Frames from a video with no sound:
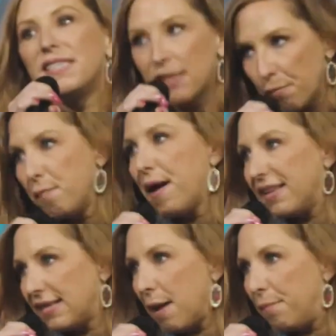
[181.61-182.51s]
something
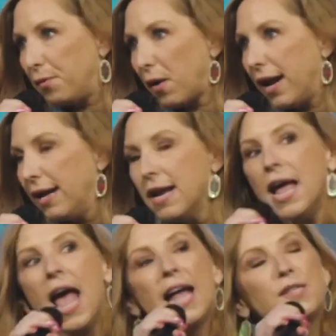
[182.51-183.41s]
bad's happened, right?
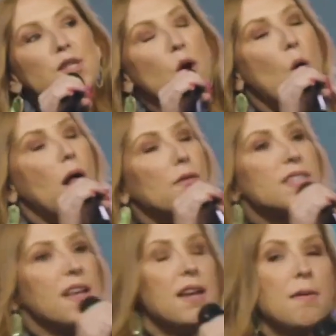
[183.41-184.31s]
And so all of a
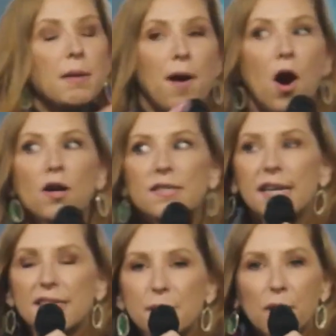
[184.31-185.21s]
sudden, like my heart
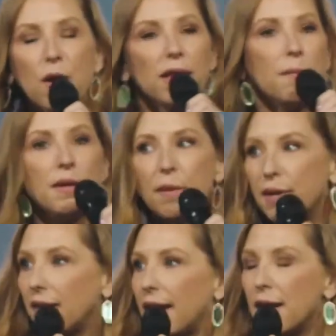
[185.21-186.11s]
sinks, and I'm like, okay, let me let
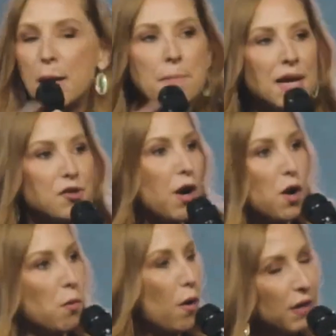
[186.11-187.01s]
me like make sure I
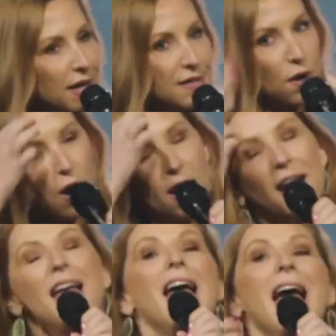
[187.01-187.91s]
know where all the kids are.
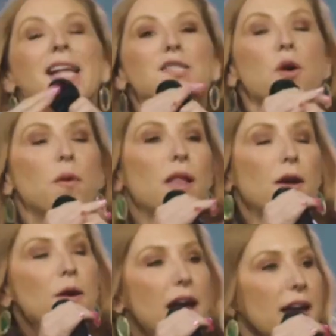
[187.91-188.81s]
And so we're like,
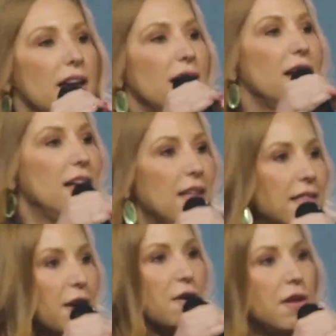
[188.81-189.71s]
okay,
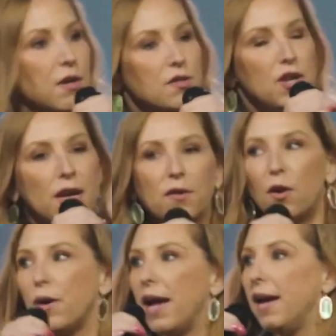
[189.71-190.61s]
there there's Chandler,
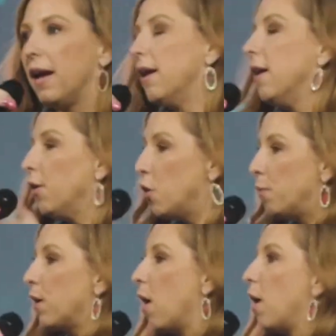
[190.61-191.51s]
okay,
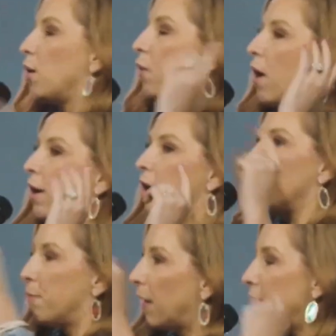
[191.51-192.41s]
Cooper and Connor, where are you? Are
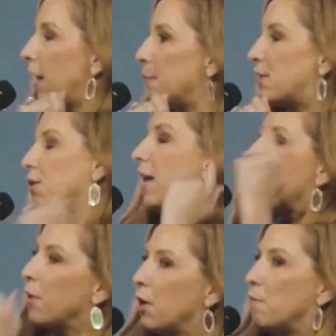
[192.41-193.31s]
you playing your game still? Yeah,
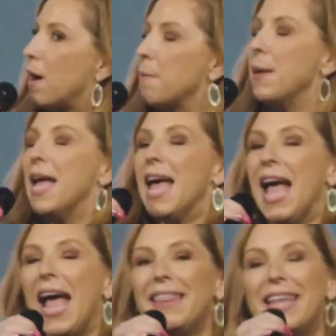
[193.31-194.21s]
we're good, mom.
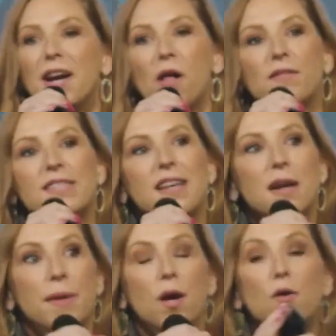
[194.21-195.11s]
And then all of a sudden,
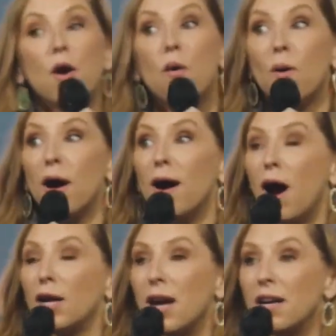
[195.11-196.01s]
I'm like, oh no,
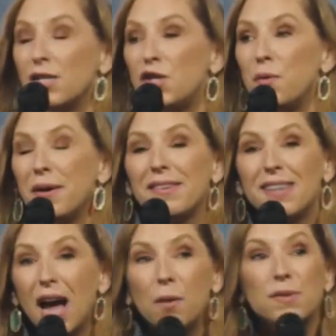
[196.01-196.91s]
our youngest, who at the
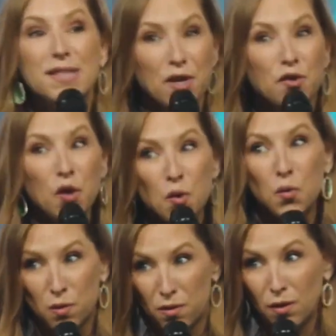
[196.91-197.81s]
time was like
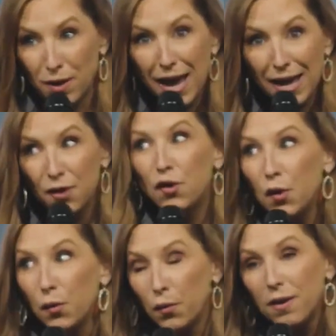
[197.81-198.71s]
two, okay,
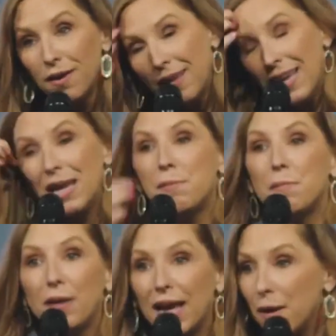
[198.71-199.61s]
two. He had been
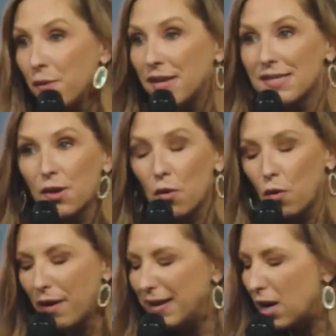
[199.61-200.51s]
playing with his little,
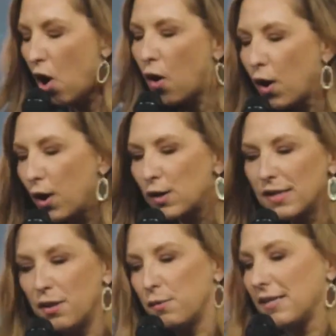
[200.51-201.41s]
I think, cars,
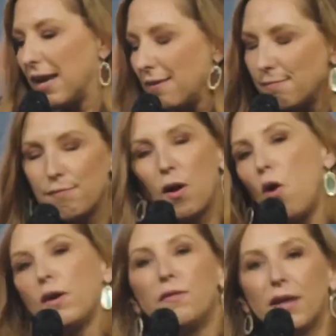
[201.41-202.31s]
and there was like
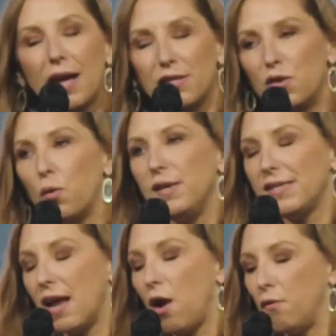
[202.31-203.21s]
all different kinds of toys
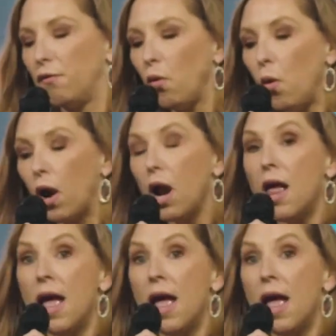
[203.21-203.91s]
kind of on the floor